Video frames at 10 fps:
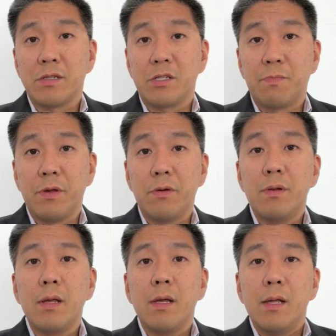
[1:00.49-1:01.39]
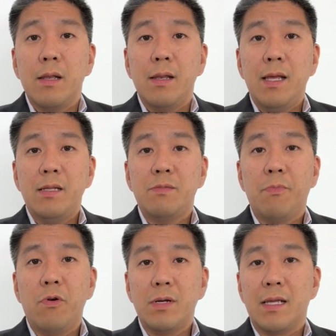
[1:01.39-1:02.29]
dispute, needs
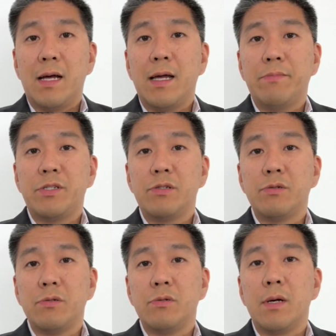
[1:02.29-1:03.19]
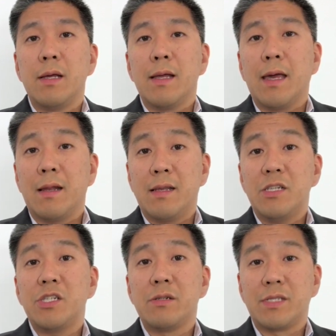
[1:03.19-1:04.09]
more time to get
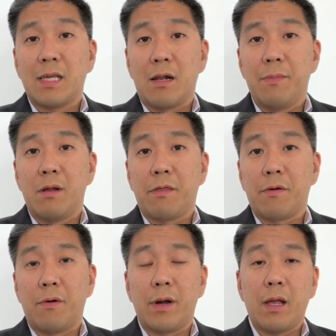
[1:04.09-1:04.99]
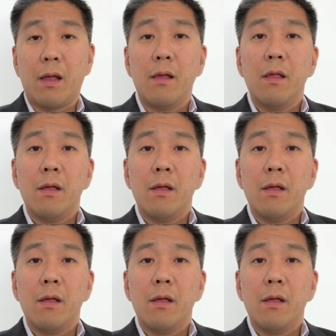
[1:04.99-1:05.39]
additional settlement authority